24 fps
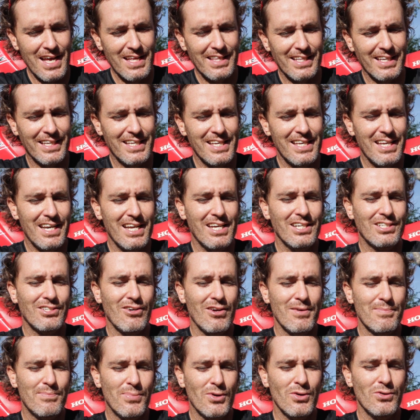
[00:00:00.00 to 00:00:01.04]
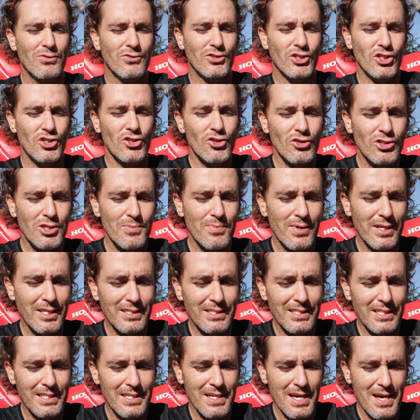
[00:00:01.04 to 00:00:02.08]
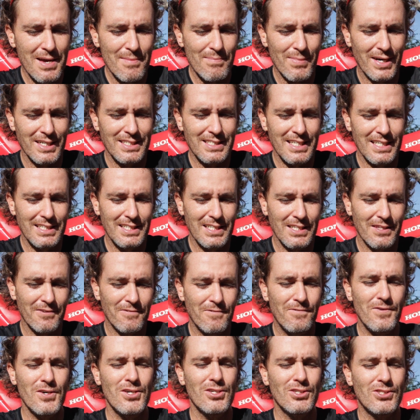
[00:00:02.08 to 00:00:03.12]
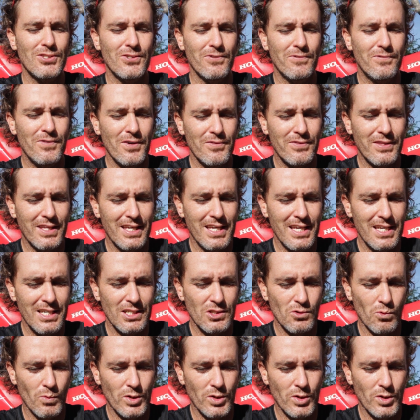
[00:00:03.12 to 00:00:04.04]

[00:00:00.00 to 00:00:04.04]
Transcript: The gear ratio improves usability by setting the 1st to 5th gears,